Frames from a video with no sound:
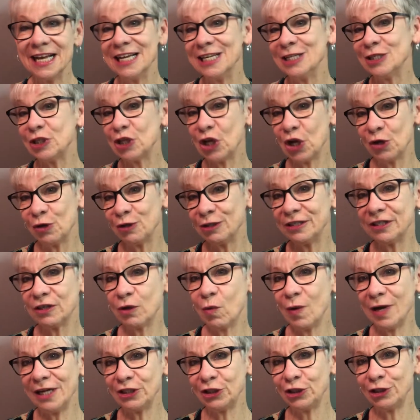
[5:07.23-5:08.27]
So the
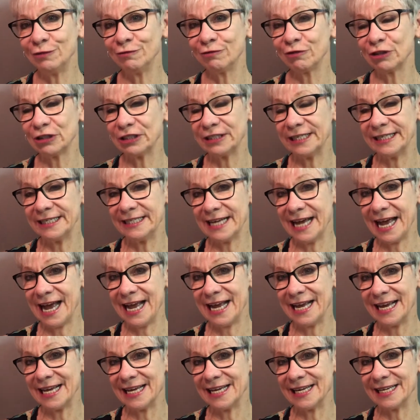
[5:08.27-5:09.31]
question for
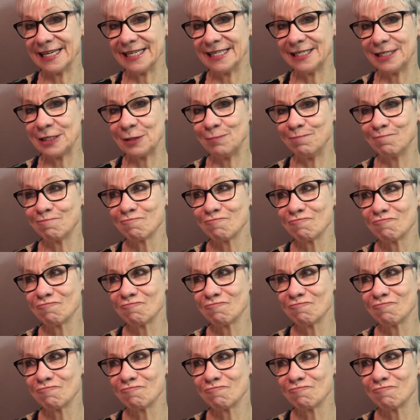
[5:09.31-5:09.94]
today is,